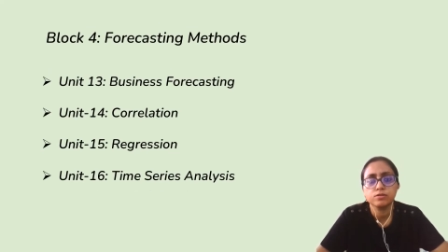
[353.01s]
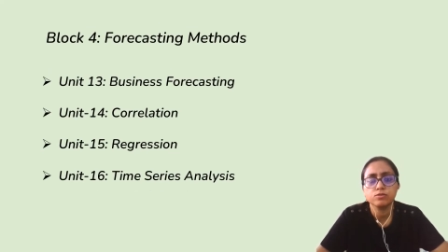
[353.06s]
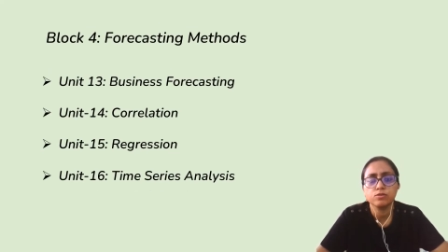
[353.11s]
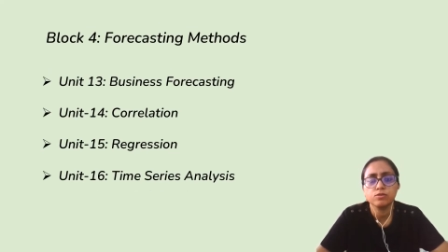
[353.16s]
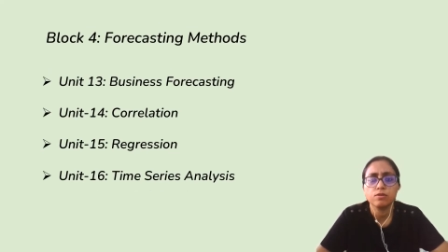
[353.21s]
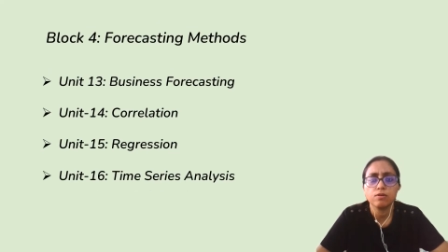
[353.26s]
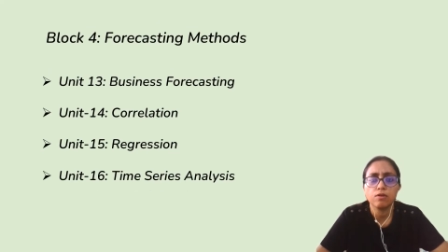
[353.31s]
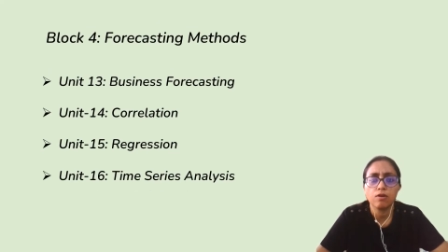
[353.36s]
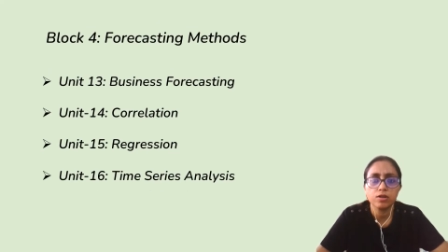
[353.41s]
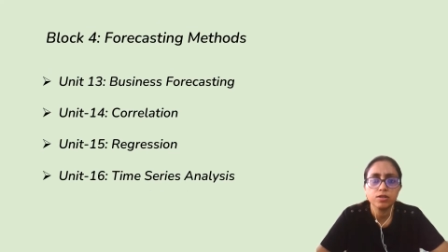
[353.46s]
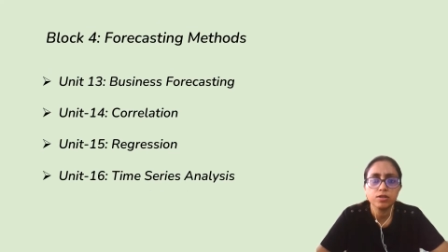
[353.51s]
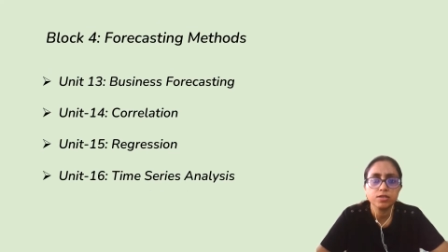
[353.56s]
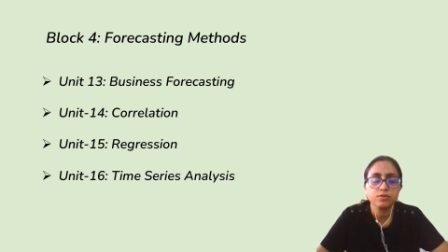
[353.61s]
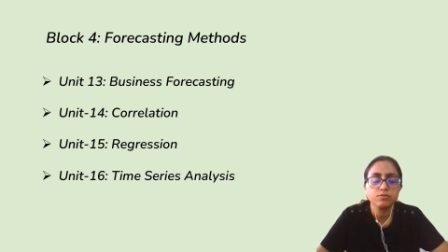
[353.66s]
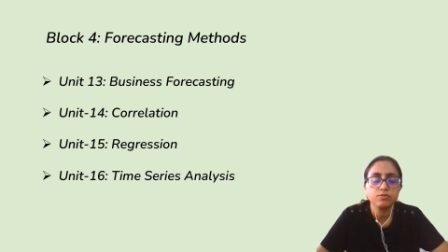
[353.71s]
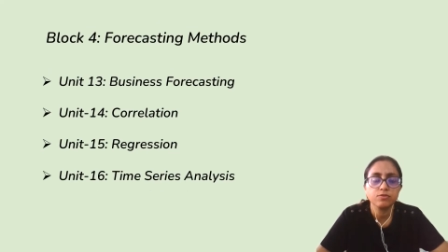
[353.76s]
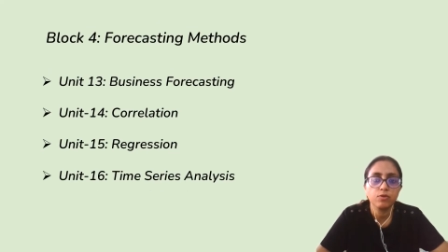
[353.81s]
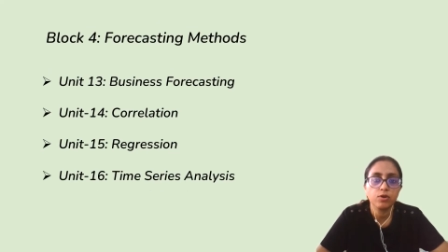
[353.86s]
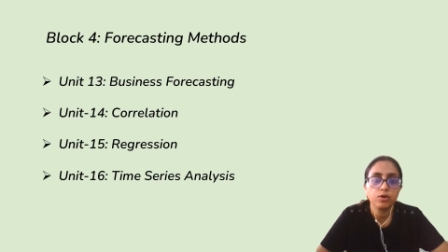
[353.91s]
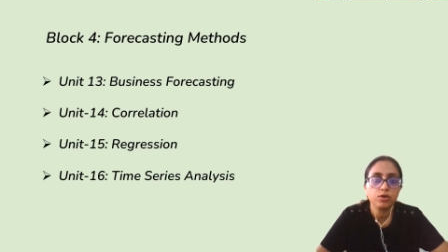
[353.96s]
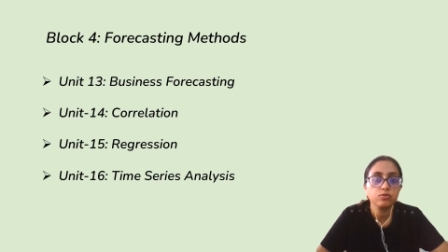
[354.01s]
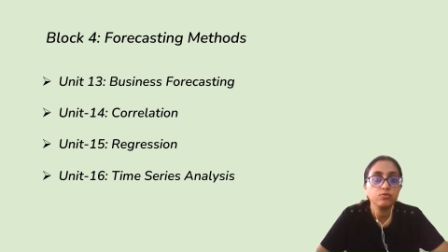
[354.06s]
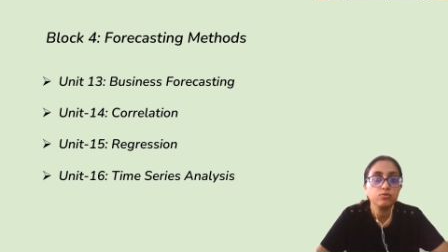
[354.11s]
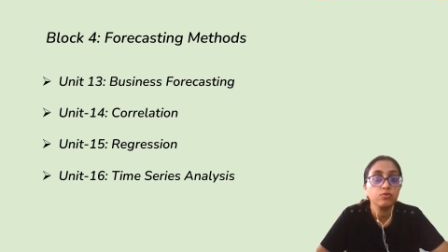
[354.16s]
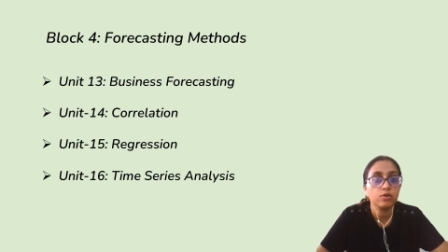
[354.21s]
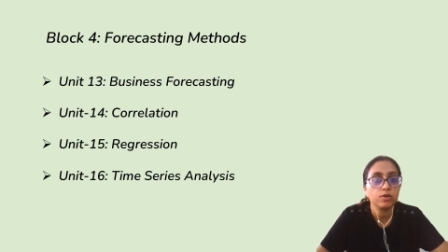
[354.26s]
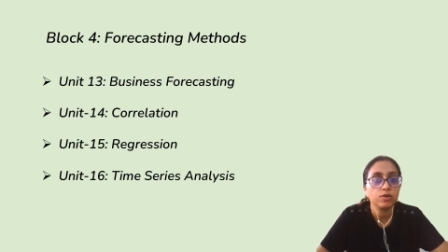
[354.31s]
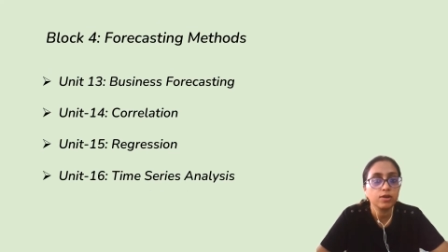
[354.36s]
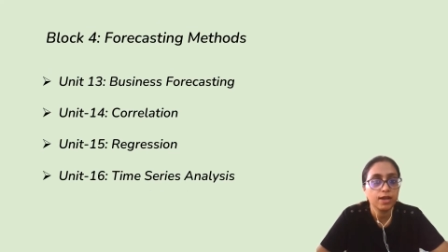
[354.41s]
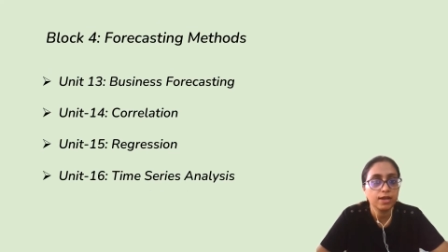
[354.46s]
So all such we want to
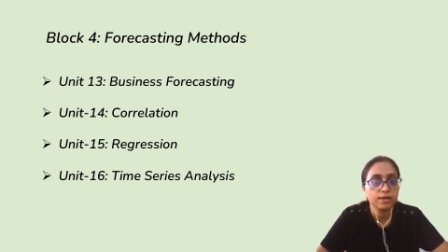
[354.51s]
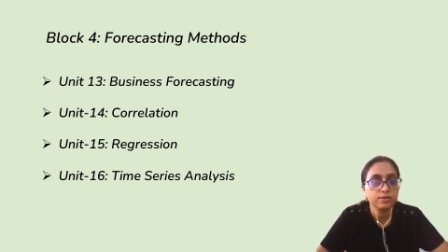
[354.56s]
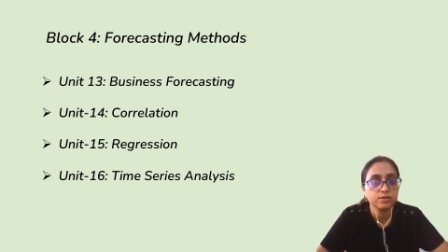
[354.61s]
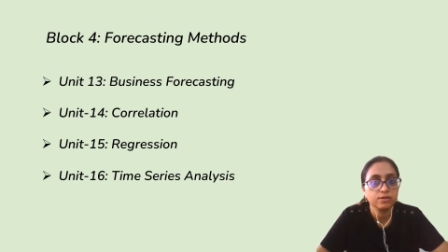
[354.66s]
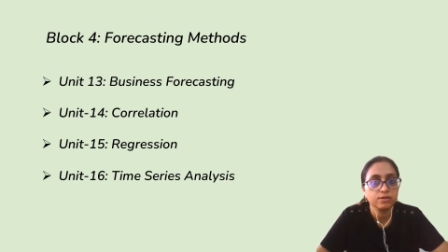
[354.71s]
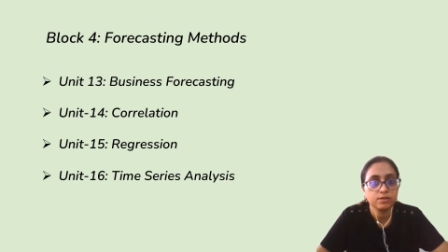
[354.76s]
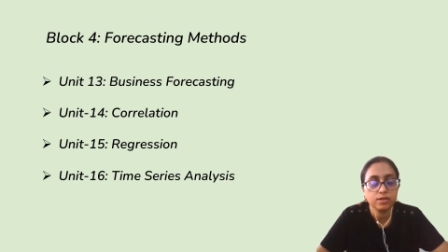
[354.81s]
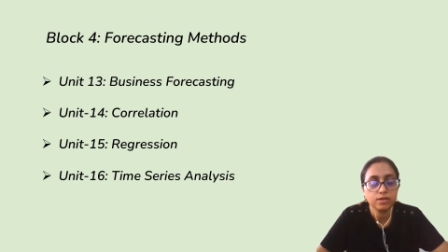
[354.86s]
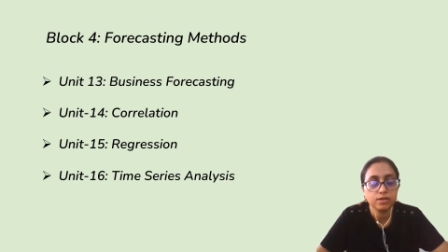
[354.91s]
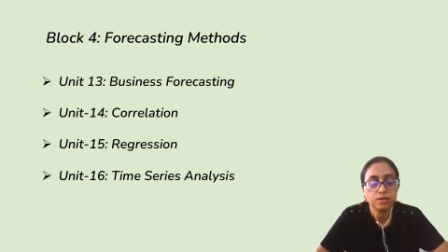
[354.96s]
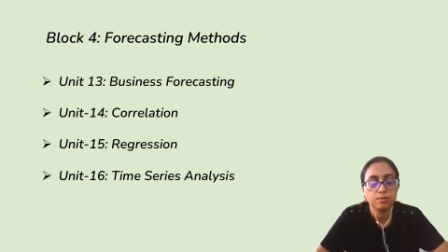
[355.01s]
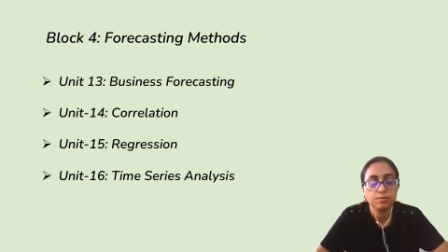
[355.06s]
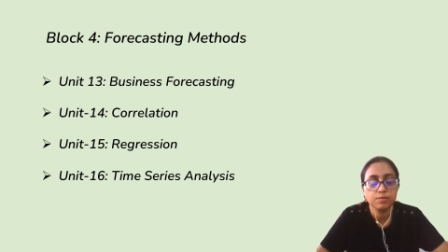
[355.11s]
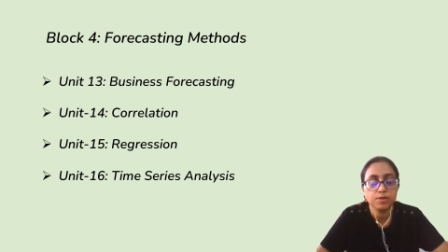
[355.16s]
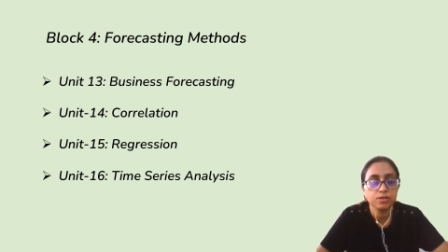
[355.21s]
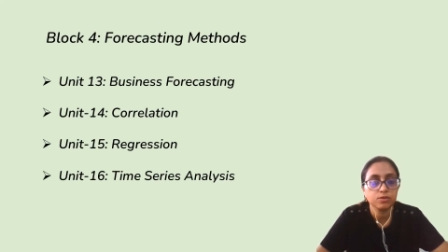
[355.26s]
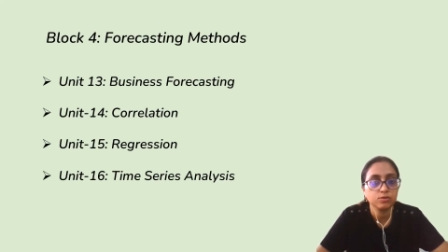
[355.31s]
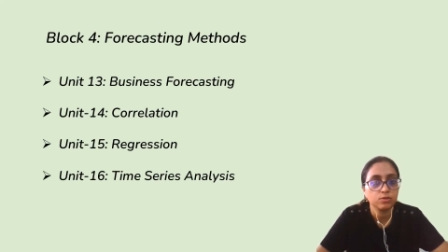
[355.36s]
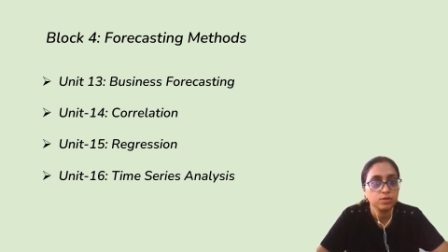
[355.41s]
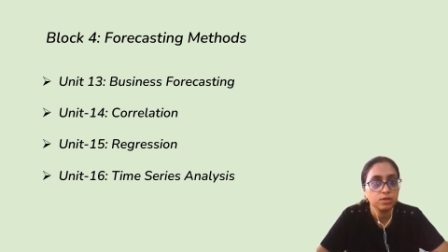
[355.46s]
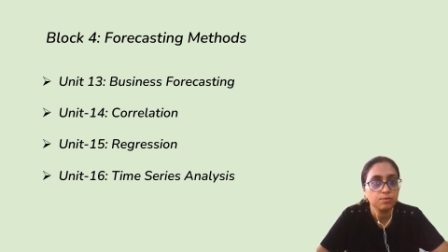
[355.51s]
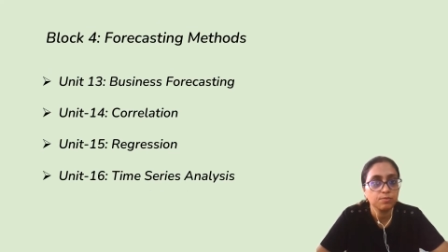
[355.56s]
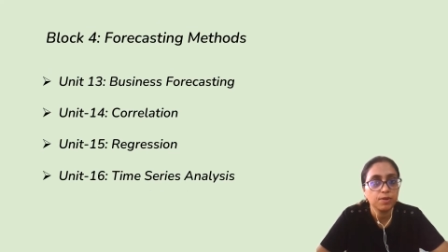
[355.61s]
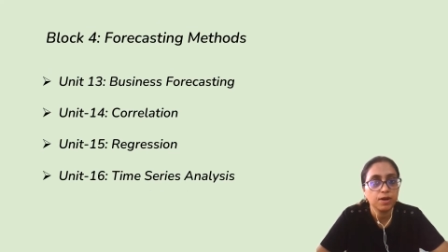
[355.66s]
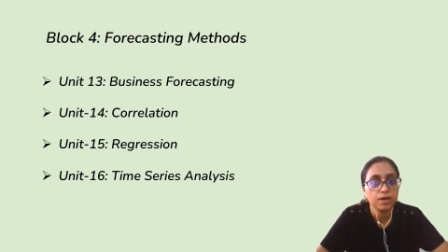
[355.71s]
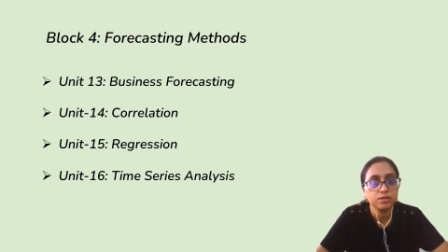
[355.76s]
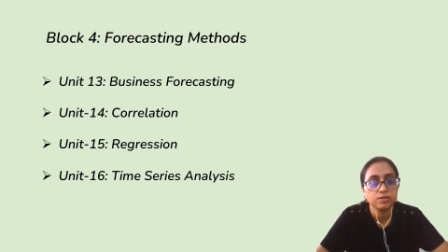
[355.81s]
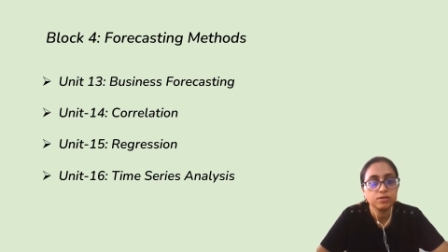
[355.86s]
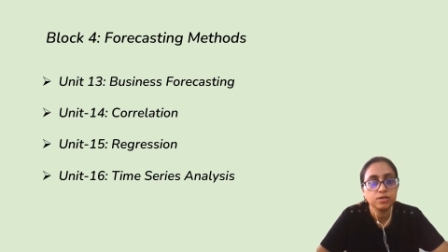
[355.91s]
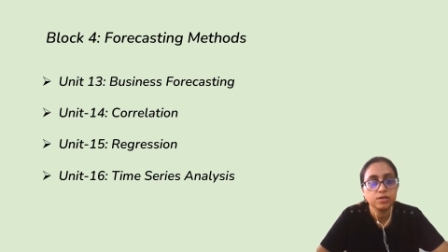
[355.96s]
forecast the data based on the
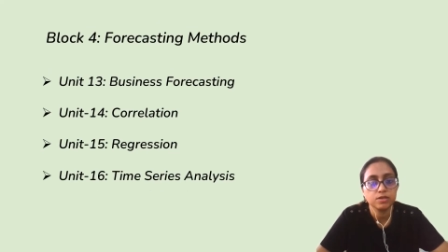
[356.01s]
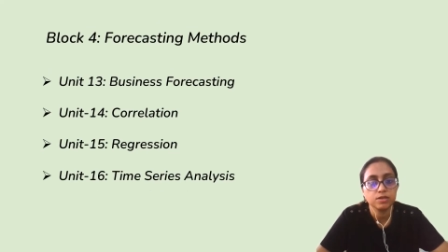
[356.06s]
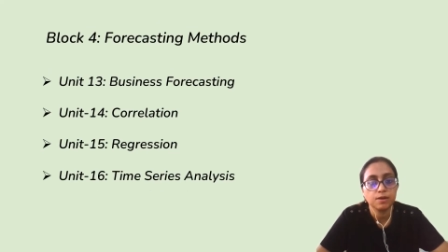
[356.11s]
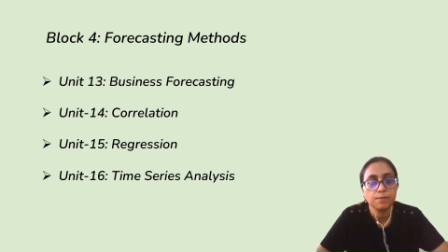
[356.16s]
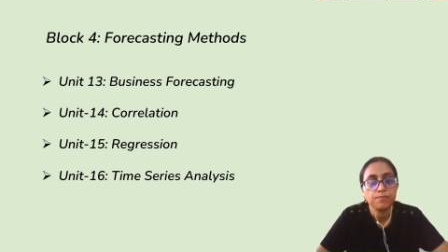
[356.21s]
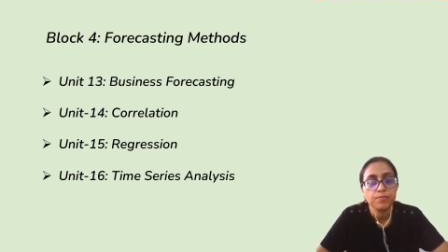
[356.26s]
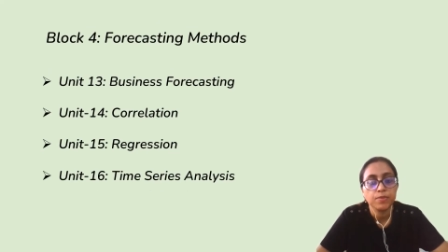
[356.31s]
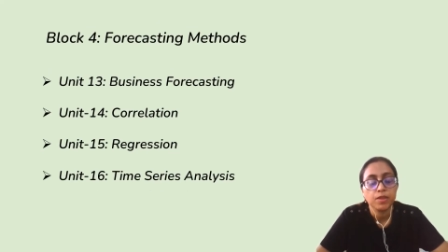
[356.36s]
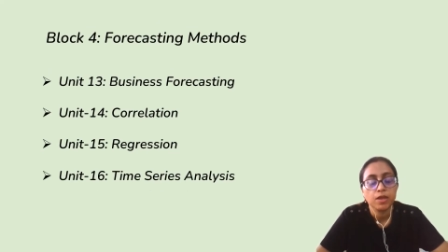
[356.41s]
past data.